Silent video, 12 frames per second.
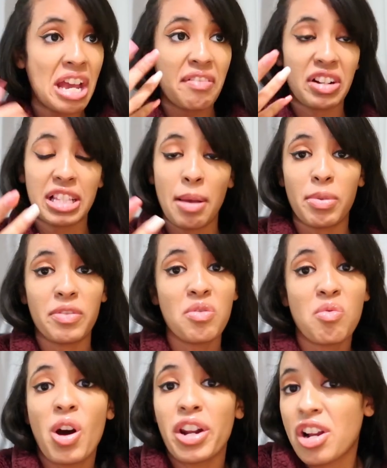for example you
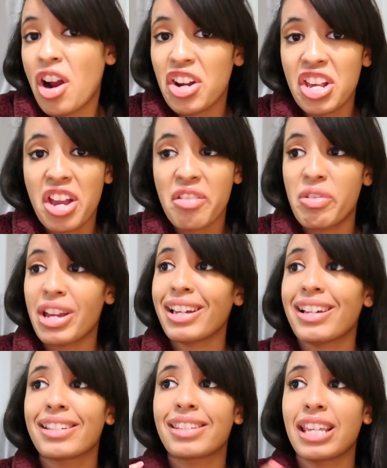want a Cartier
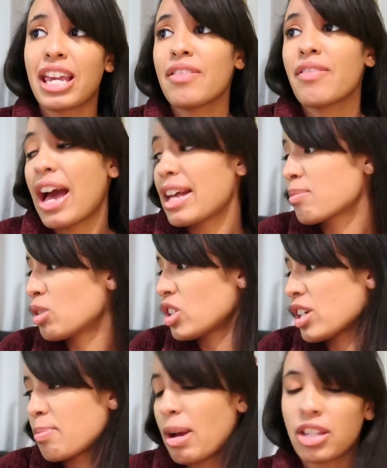ring save as much
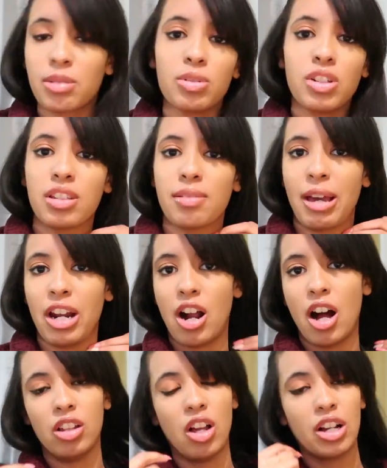as possible doesn't matter
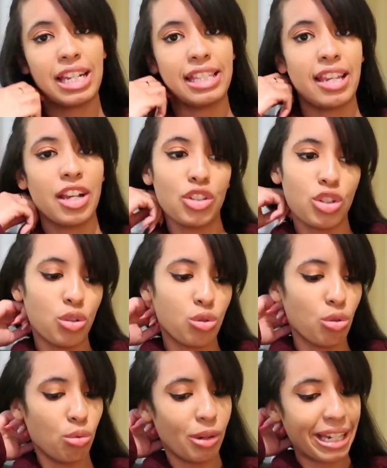how long it takes you
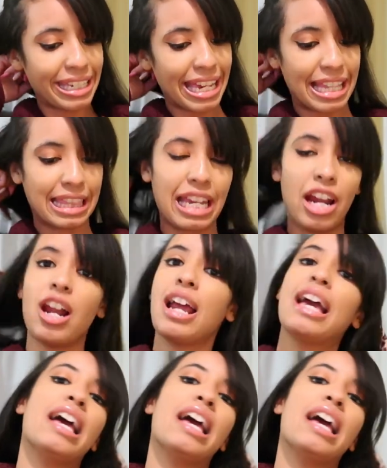to get there